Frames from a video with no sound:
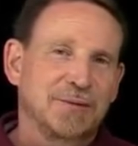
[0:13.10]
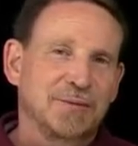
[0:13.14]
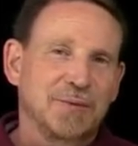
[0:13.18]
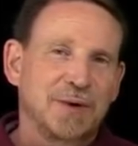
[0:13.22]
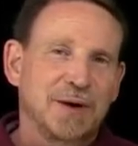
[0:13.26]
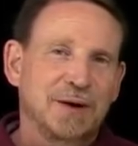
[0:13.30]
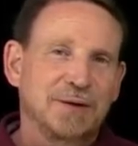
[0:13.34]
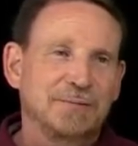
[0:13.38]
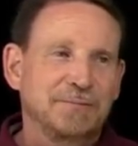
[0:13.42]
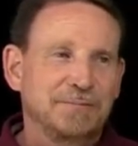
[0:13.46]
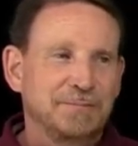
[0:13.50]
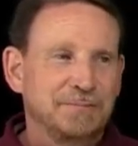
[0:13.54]

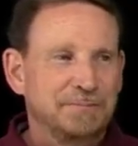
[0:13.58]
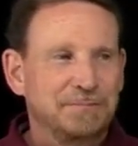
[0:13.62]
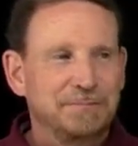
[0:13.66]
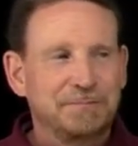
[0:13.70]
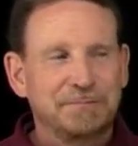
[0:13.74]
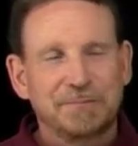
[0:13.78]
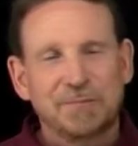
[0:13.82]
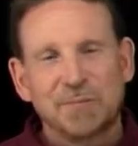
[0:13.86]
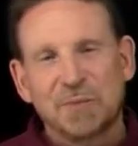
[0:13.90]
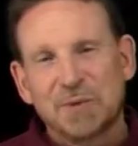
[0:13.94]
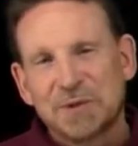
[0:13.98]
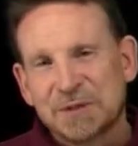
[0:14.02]
well,
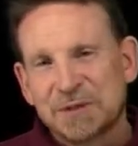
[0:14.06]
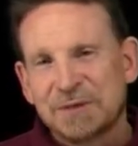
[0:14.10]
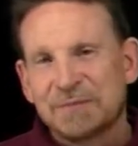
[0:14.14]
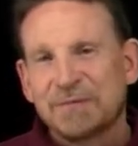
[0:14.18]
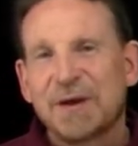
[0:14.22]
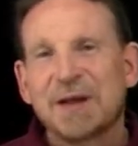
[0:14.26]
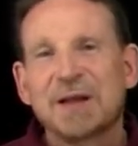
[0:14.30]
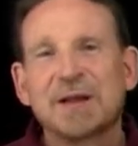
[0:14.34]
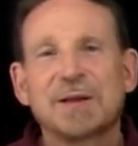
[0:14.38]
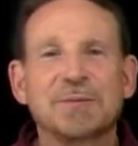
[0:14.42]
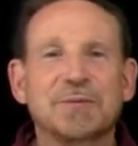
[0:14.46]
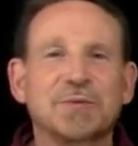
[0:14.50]
were
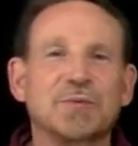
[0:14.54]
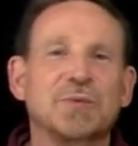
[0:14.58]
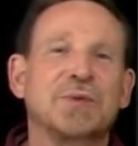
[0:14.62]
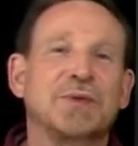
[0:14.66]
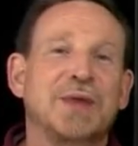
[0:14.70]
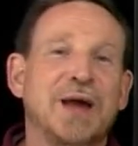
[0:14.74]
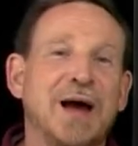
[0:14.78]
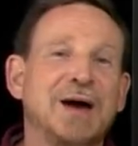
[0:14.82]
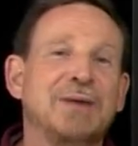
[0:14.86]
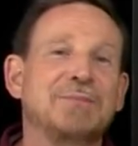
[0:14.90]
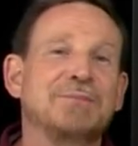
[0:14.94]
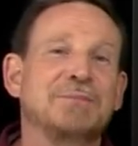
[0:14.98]
developed
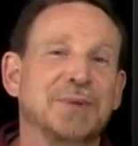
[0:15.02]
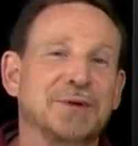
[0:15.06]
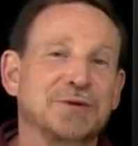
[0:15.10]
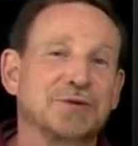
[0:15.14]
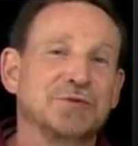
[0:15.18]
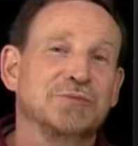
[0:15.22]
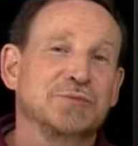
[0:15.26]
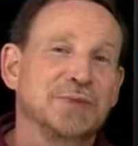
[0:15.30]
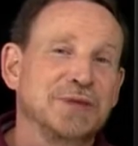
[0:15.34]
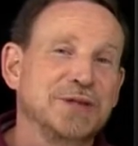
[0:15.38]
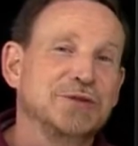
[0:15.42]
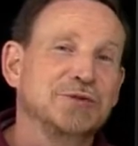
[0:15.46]
without
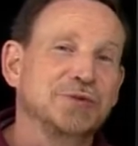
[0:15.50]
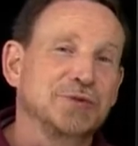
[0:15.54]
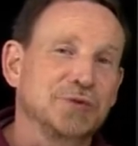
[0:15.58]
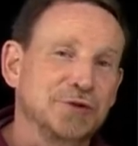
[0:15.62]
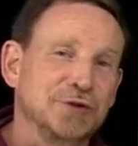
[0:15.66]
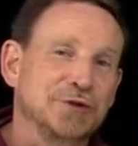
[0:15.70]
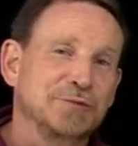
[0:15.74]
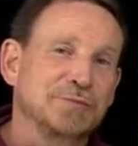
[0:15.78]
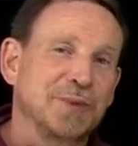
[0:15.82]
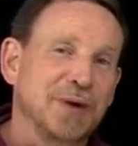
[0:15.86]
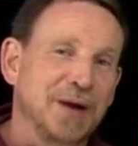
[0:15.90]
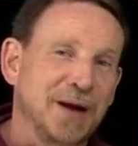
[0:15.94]
much
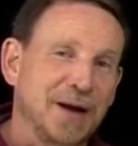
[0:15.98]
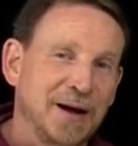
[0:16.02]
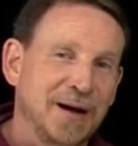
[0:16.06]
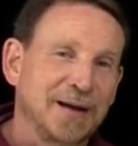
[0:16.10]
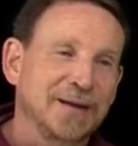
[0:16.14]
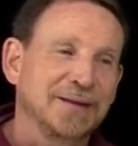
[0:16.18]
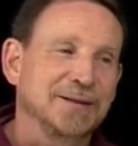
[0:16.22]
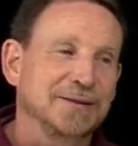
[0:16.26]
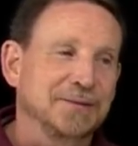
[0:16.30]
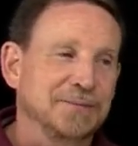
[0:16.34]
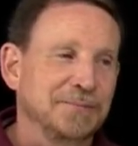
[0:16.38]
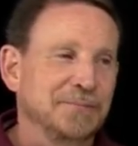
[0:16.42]
research
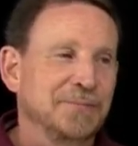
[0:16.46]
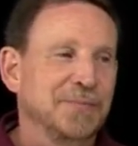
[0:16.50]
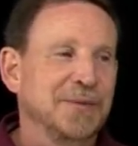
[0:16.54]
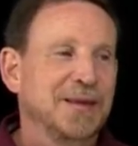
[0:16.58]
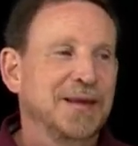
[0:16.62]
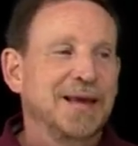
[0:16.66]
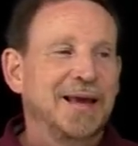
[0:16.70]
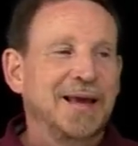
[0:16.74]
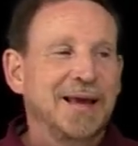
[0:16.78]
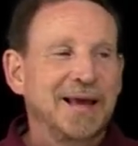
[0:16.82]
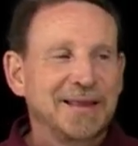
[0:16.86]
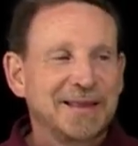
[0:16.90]
behind them,
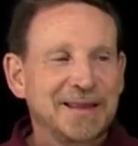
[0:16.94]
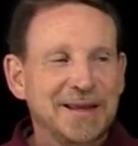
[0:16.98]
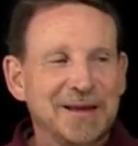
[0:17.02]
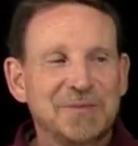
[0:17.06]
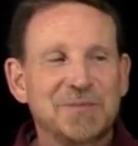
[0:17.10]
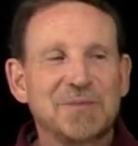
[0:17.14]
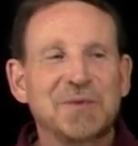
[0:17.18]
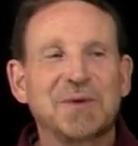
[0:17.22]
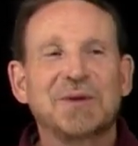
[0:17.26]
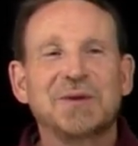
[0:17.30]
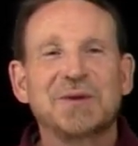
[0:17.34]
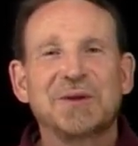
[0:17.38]
and
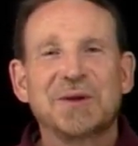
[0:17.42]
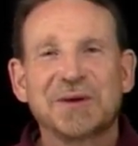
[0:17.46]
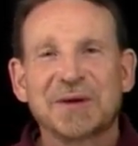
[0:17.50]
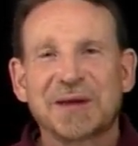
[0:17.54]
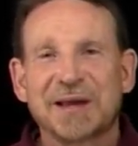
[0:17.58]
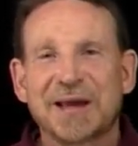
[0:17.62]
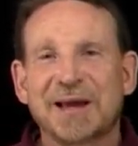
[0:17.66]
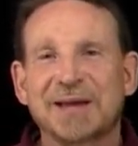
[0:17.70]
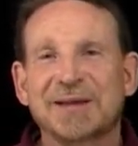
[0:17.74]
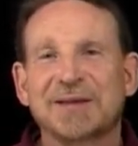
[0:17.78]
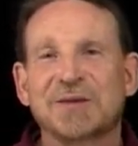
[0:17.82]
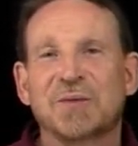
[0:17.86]
then we'll
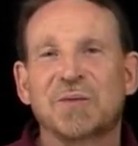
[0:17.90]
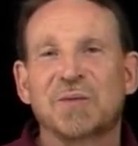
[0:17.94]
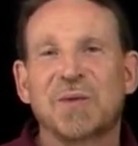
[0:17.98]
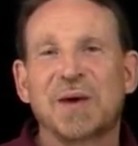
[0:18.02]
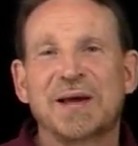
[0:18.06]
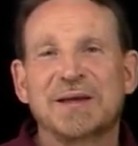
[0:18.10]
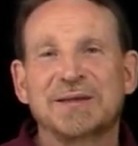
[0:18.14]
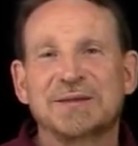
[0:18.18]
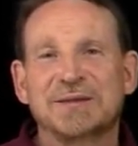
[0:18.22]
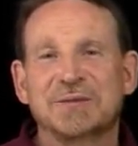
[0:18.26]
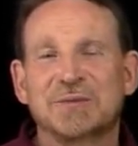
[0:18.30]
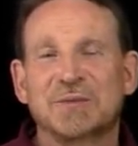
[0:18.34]
look at the
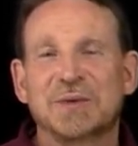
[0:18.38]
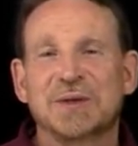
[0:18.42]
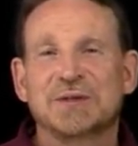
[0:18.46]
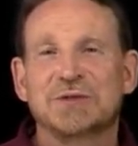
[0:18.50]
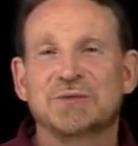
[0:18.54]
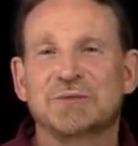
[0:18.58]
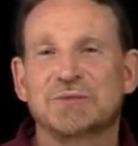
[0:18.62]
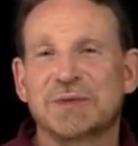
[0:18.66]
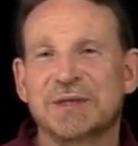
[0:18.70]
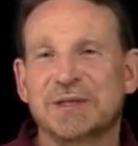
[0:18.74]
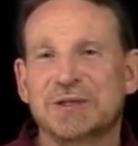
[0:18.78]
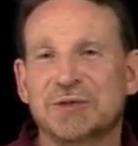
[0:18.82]
ways in
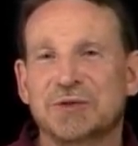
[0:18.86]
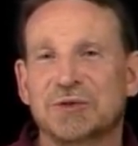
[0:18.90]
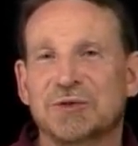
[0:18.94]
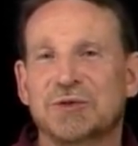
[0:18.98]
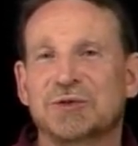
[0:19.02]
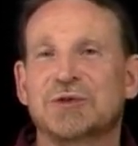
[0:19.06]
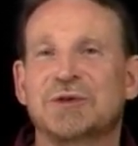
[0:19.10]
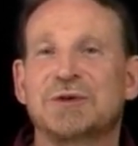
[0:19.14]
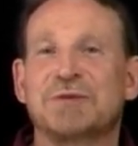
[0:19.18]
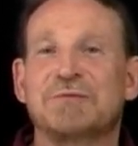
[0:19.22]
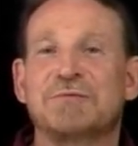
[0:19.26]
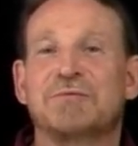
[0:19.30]
which
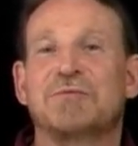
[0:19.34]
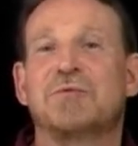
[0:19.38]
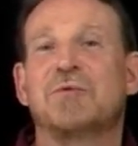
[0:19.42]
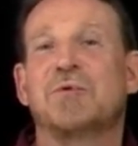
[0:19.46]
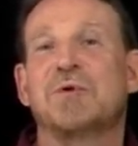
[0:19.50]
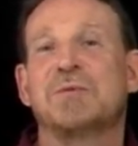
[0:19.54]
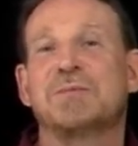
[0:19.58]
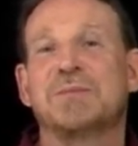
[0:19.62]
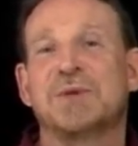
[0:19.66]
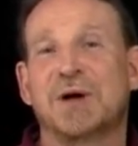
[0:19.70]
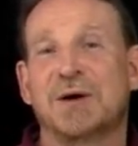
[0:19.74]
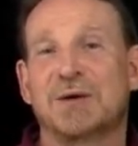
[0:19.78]
research
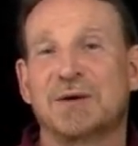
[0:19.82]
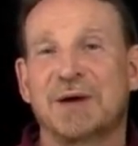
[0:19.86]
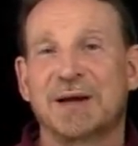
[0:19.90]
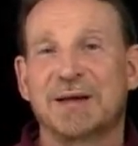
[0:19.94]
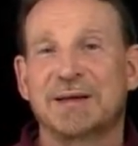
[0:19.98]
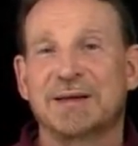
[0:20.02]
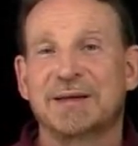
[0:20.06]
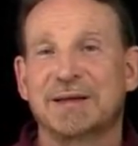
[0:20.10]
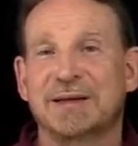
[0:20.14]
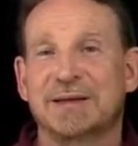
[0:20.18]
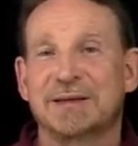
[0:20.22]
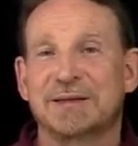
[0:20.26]
informed our
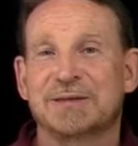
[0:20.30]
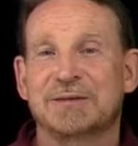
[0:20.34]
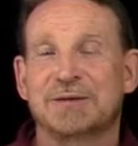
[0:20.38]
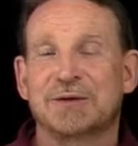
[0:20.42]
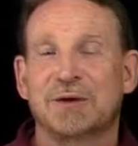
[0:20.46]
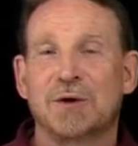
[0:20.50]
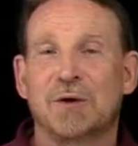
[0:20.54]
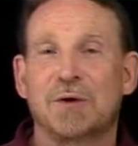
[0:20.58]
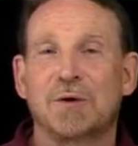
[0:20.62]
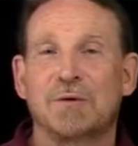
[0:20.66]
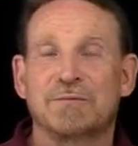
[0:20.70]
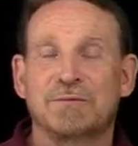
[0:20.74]
ideas
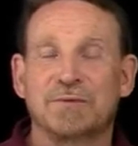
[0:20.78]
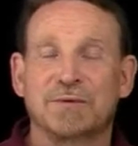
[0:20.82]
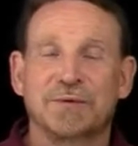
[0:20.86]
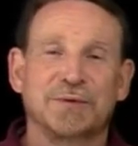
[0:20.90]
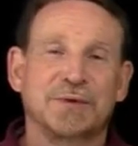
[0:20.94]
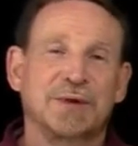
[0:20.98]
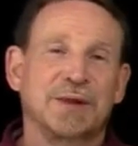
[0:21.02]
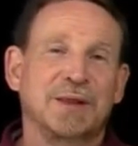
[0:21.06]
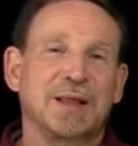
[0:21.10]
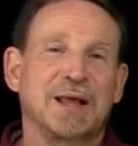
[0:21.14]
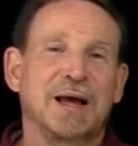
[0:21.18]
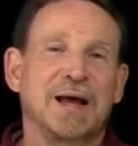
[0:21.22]
over
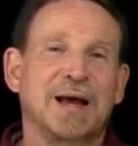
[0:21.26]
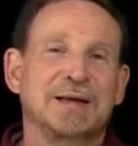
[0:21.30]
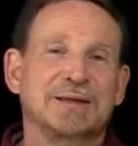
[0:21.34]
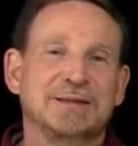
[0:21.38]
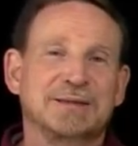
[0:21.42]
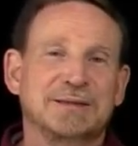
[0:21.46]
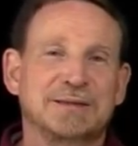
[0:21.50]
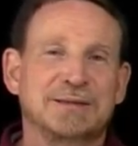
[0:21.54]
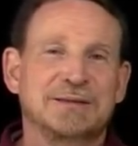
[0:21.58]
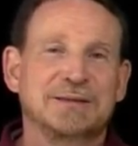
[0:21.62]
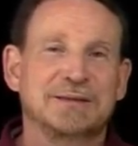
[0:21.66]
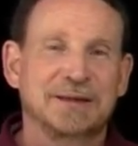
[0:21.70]
the
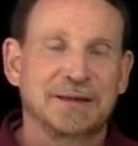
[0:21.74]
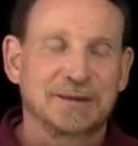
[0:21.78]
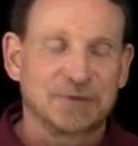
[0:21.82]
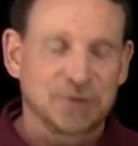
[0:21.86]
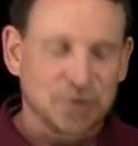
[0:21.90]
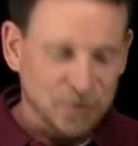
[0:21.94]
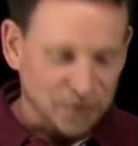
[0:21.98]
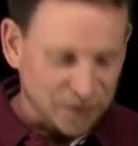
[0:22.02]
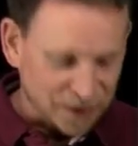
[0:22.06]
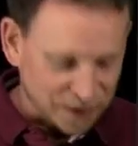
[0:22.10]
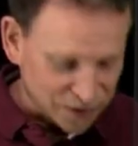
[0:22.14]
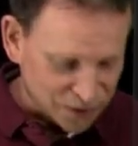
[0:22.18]
last
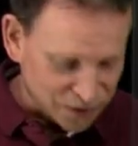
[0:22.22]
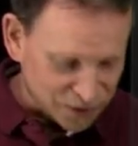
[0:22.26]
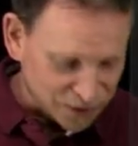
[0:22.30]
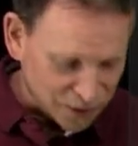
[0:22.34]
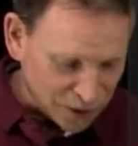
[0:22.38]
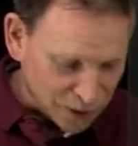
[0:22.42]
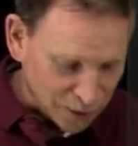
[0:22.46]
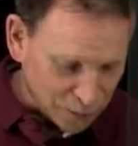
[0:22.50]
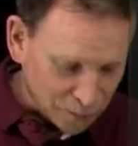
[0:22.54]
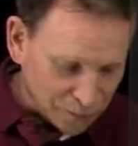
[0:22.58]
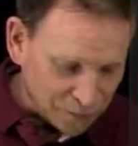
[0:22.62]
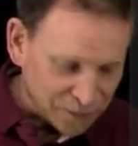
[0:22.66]
century or
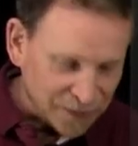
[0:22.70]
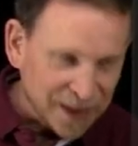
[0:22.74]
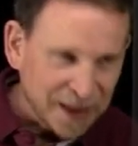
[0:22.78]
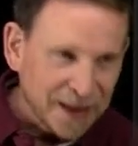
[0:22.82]
so.